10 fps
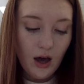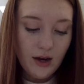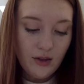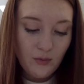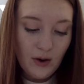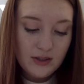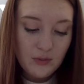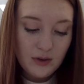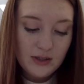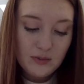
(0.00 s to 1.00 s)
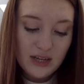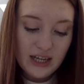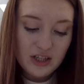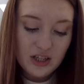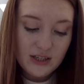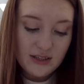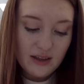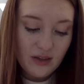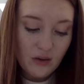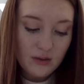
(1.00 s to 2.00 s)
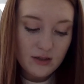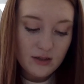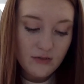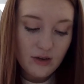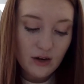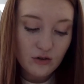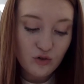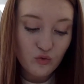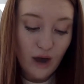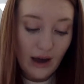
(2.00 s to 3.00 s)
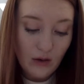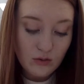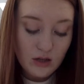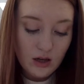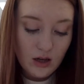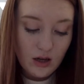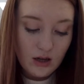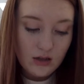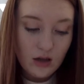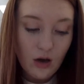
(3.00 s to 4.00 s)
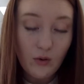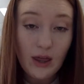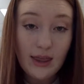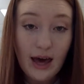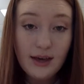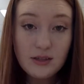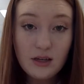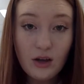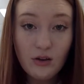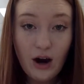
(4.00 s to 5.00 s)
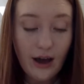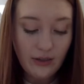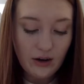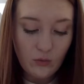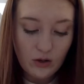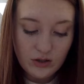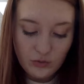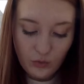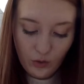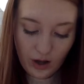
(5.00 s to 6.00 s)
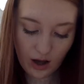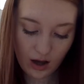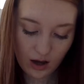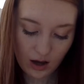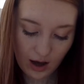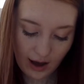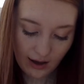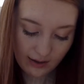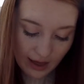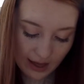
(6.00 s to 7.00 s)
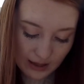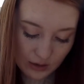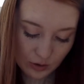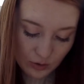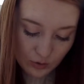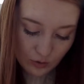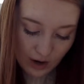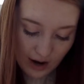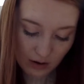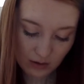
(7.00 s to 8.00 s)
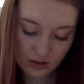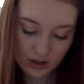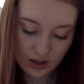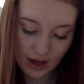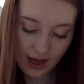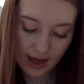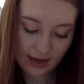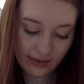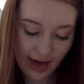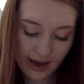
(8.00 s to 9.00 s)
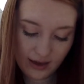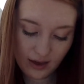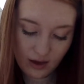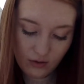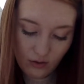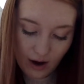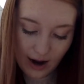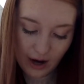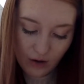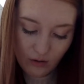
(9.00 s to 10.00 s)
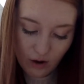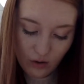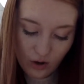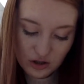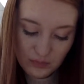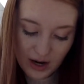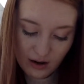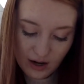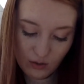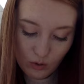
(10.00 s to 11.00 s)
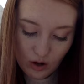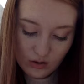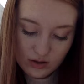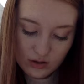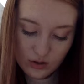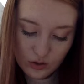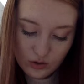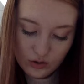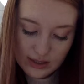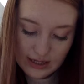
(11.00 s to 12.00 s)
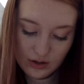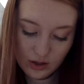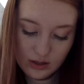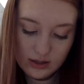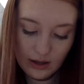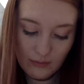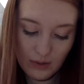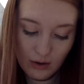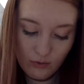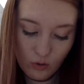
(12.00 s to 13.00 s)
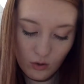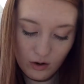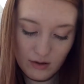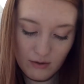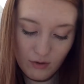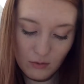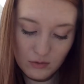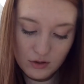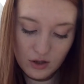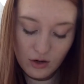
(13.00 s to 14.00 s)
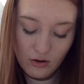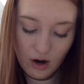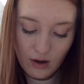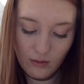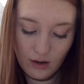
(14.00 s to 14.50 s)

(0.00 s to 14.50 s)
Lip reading: Another possible explanation is that there was a severe drought. So that is another highlighted word. So we'll highlight drought. A lack of rain over a large period would also decrease the amount of corn that farmers could grow.